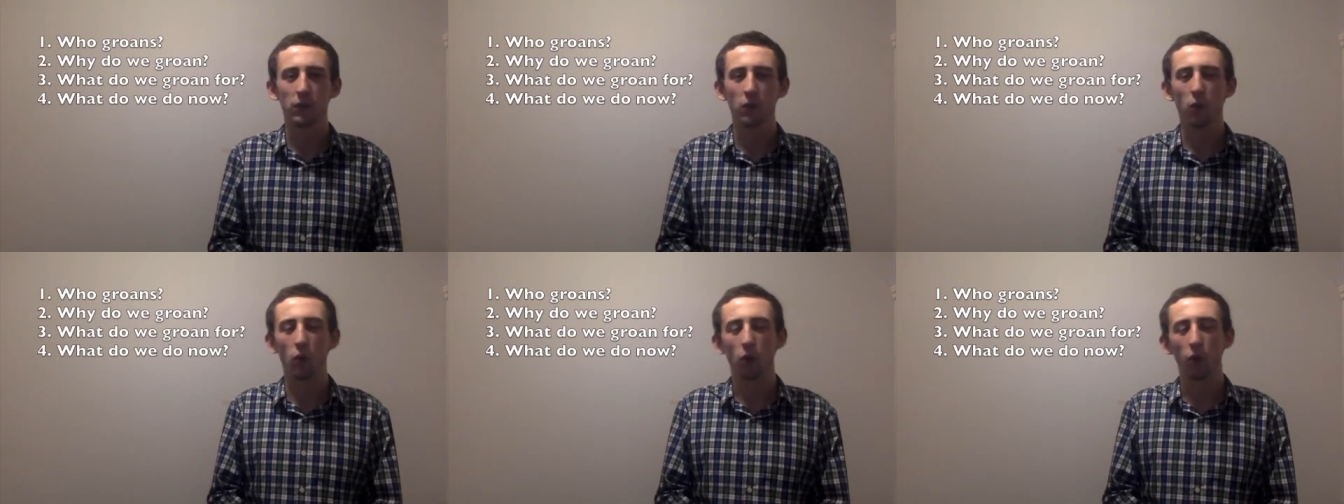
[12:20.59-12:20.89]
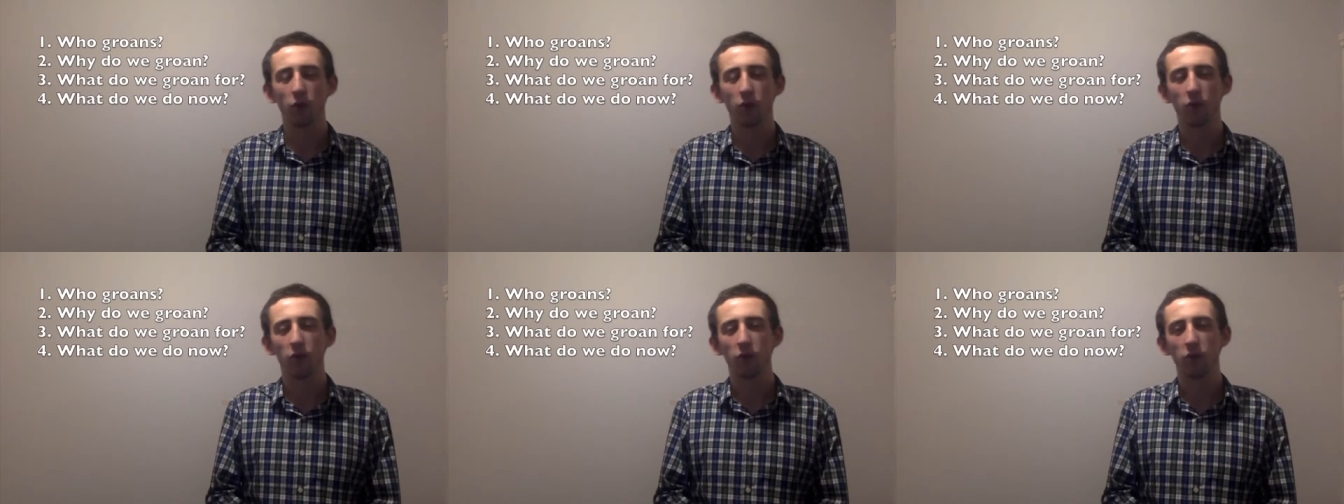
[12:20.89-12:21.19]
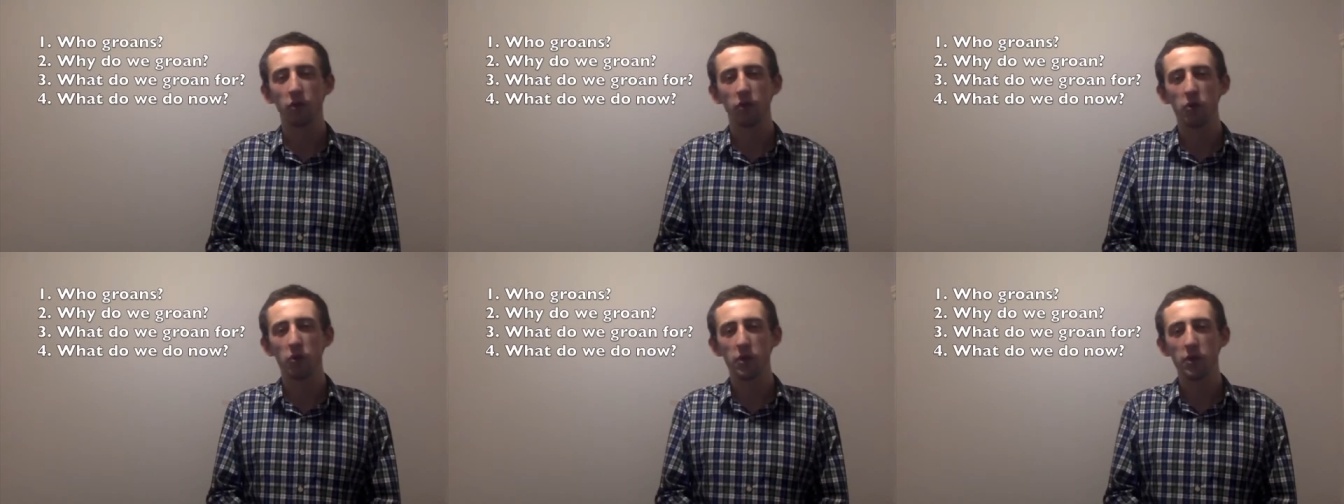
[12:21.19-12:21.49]
What
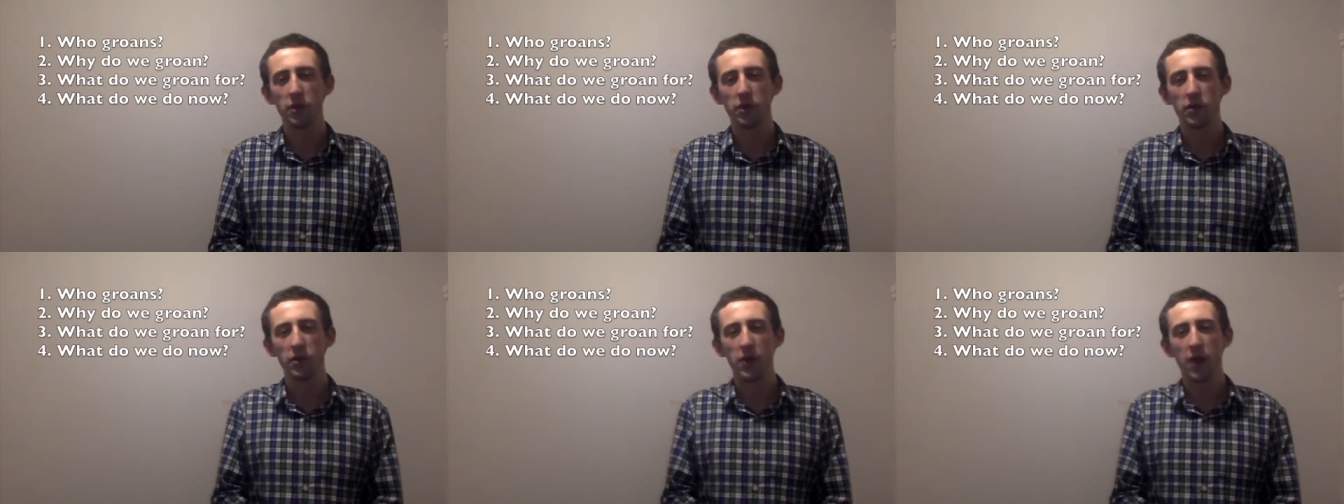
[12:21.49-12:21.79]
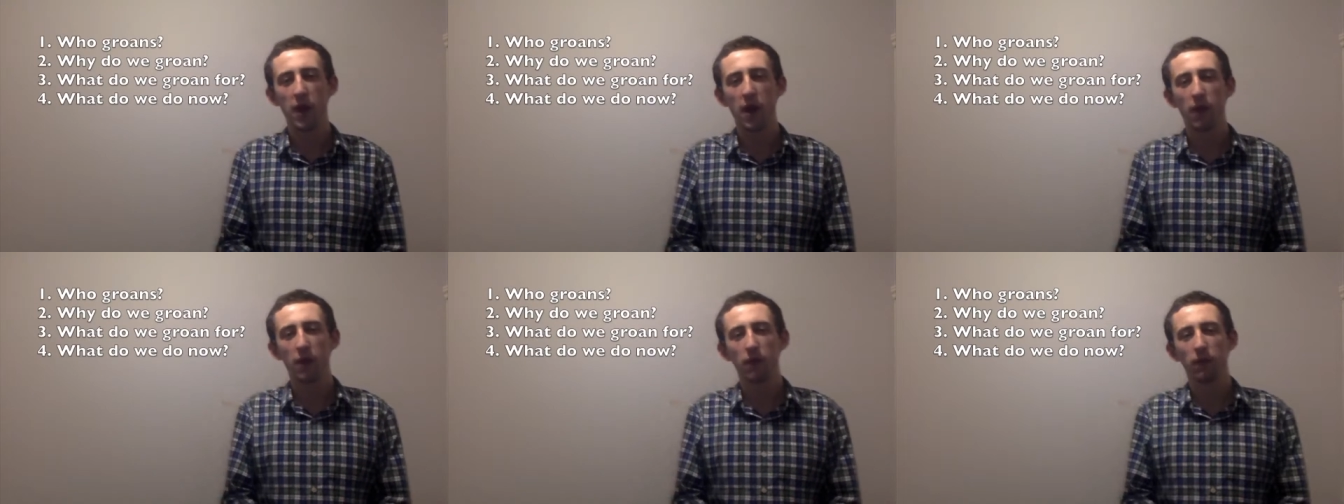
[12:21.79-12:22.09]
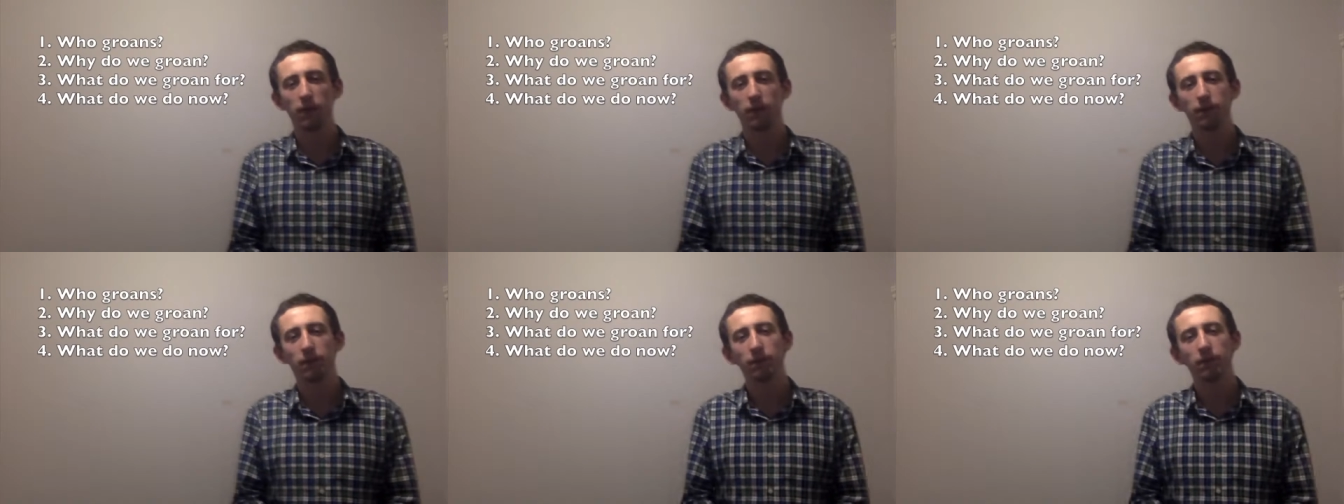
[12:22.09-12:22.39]
do we do now?
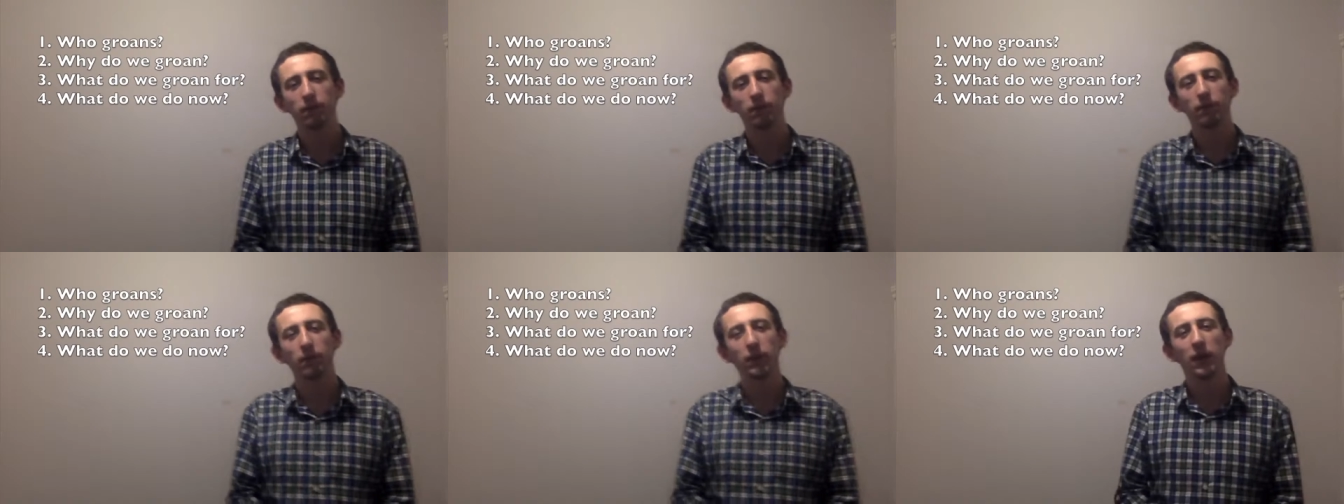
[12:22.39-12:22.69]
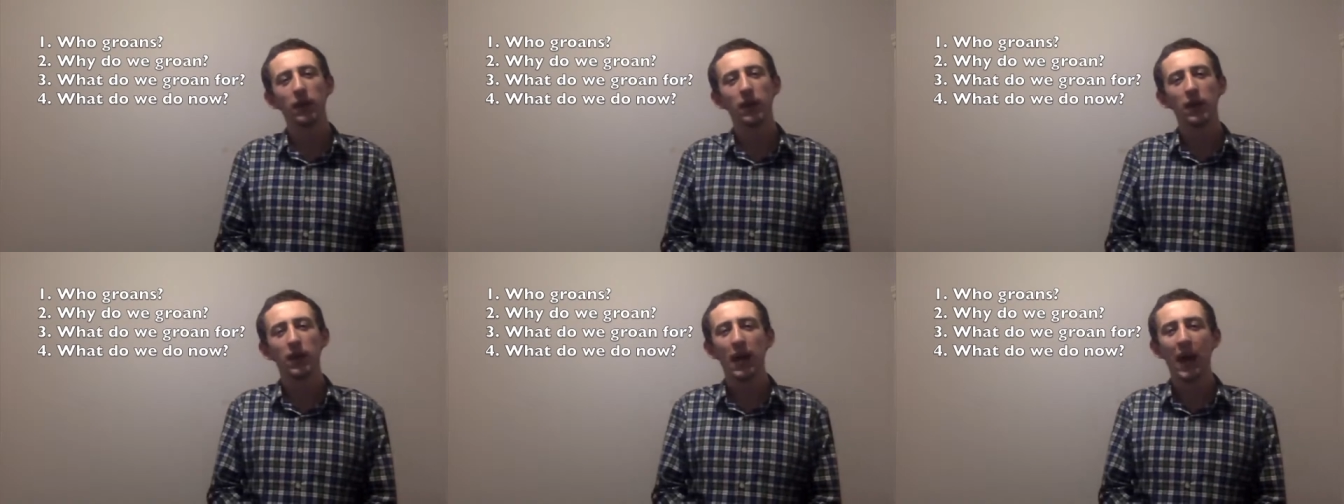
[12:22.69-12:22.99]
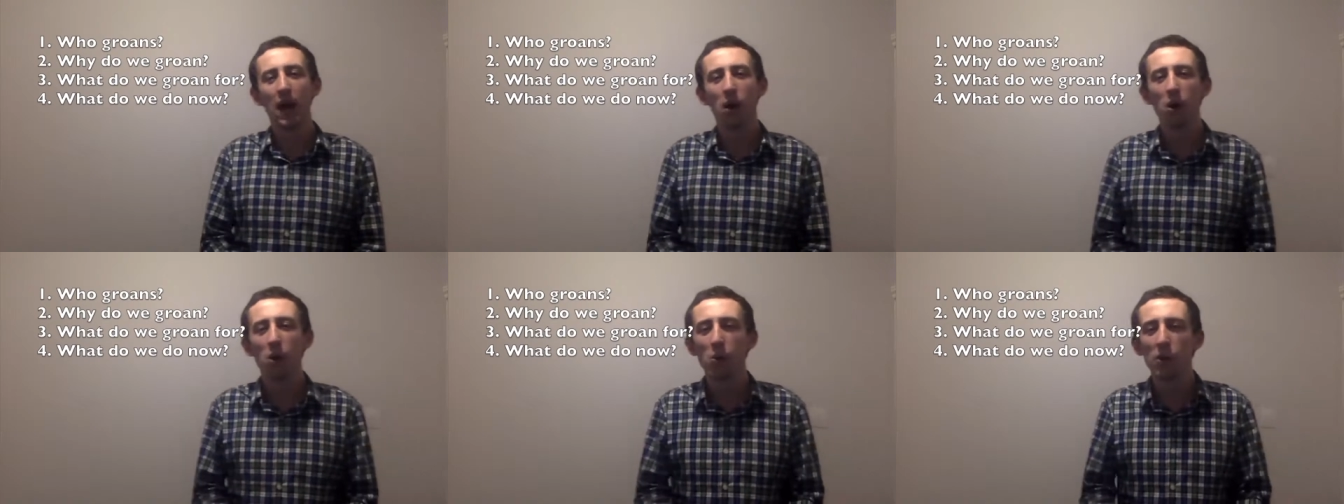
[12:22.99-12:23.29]
How